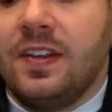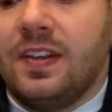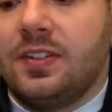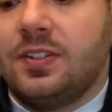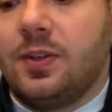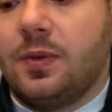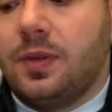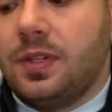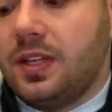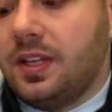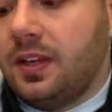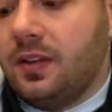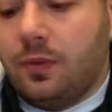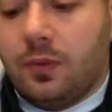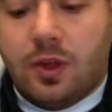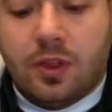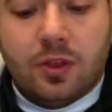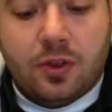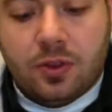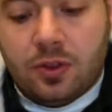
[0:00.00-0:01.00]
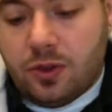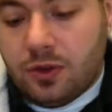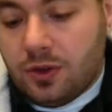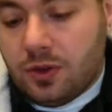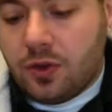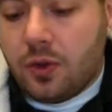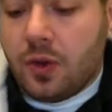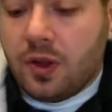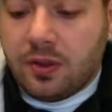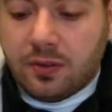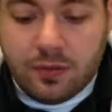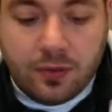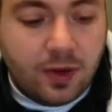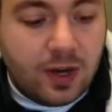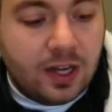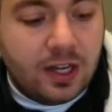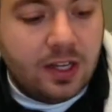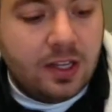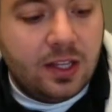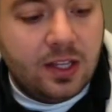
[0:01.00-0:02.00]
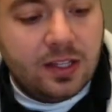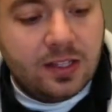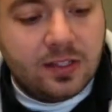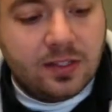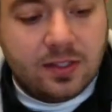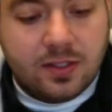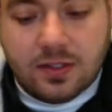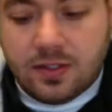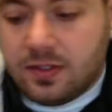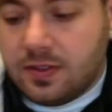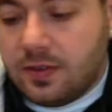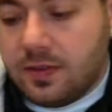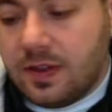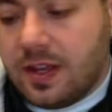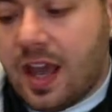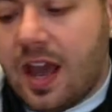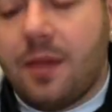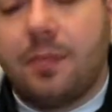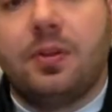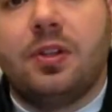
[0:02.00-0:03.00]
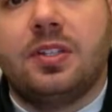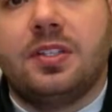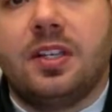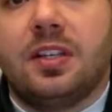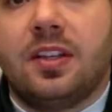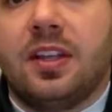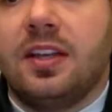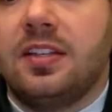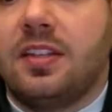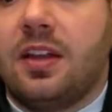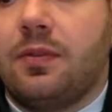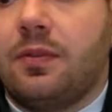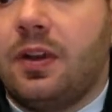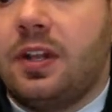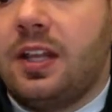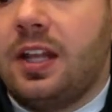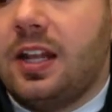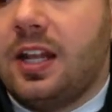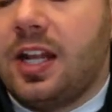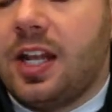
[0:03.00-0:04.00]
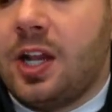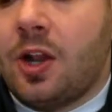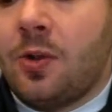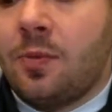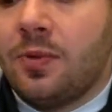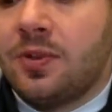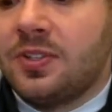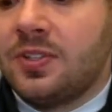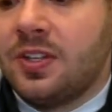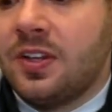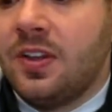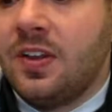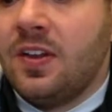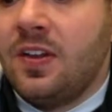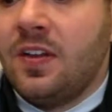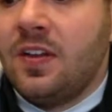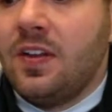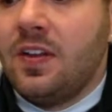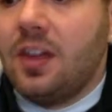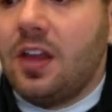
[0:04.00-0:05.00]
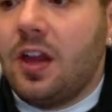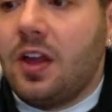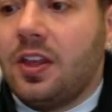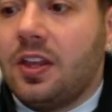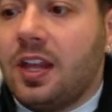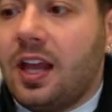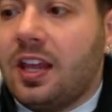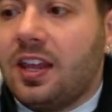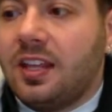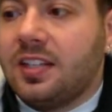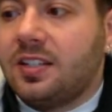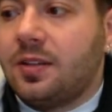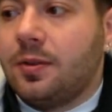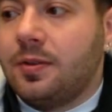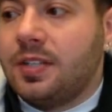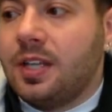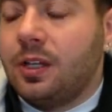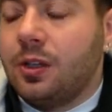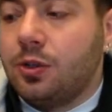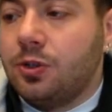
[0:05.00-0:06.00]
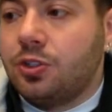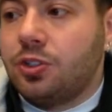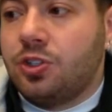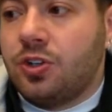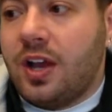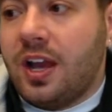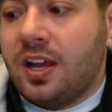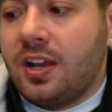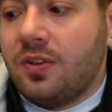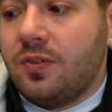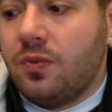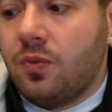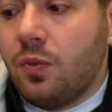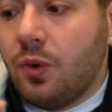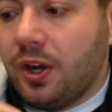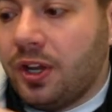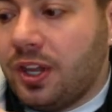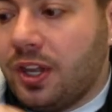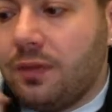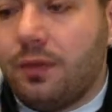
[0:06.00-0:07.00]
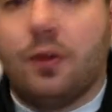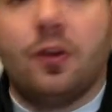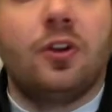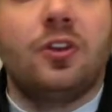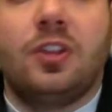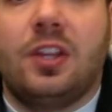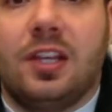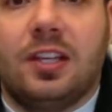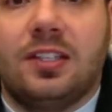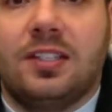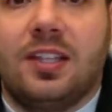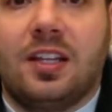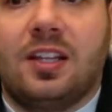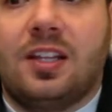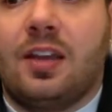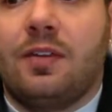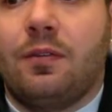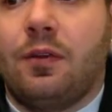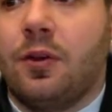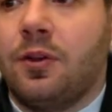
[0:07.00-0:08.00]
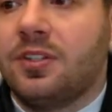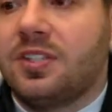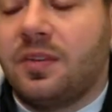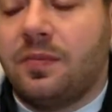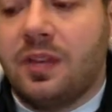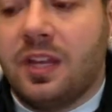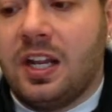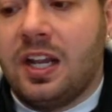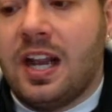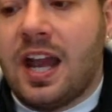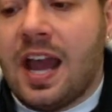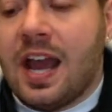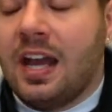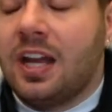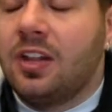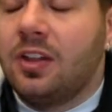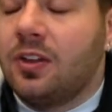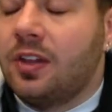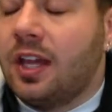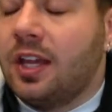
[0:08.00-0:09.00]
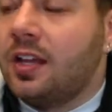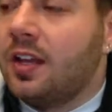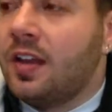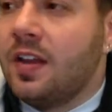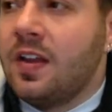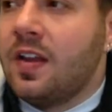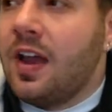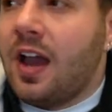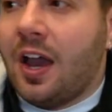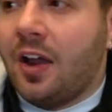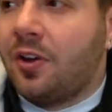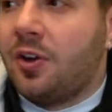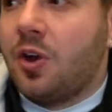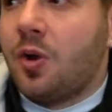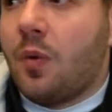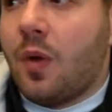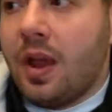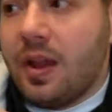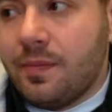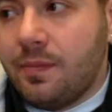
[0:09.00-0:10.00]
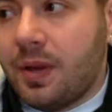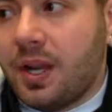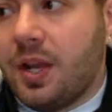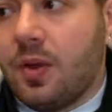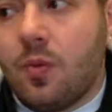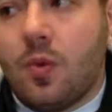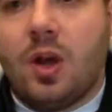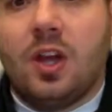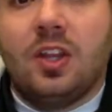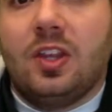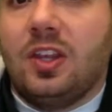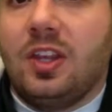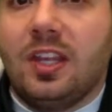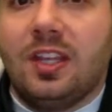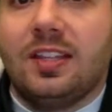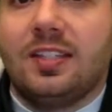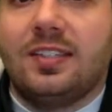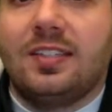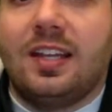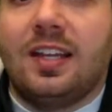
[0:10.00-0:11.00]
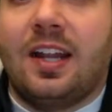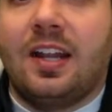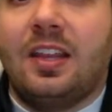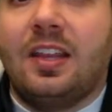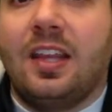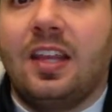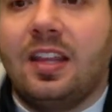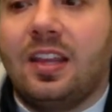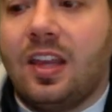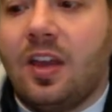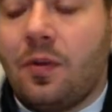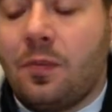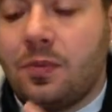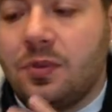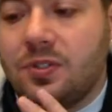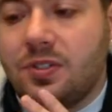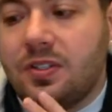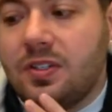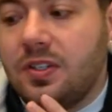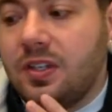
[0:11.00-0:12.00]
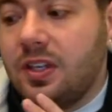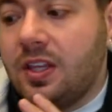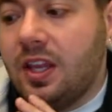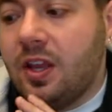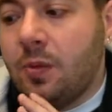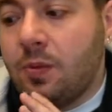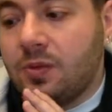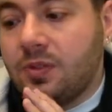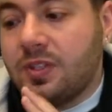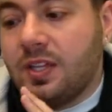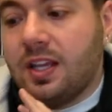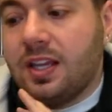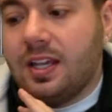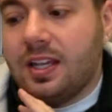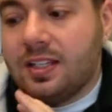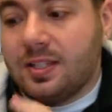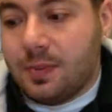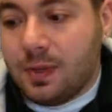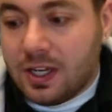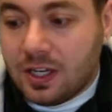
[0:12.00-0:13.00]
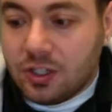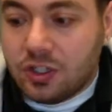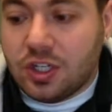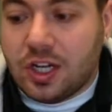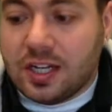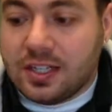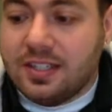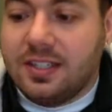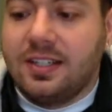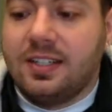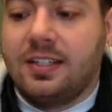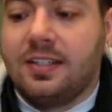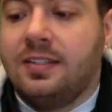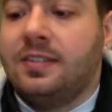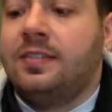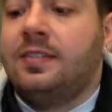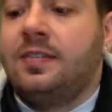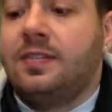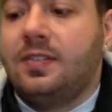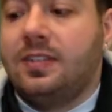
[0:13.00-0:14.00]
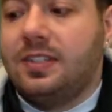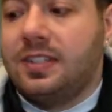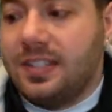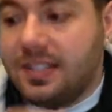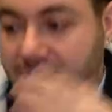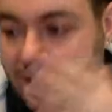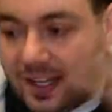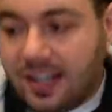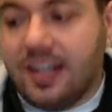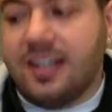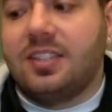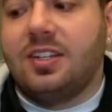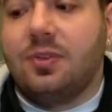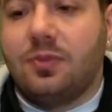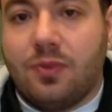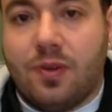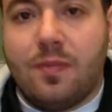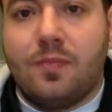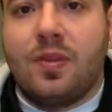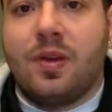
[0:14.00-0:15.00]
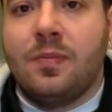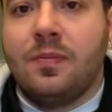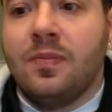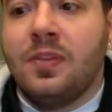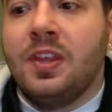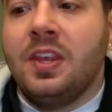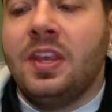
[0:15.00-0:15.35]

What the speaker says: So whether they're going for any of these capitalistic things, I find that it almost, I think sometimes they lose track of where they've heard this. Like they've heard something in an ad, and they're like, I don't know why, but I want this, and I think they almost like it's been injected, disconnected from them.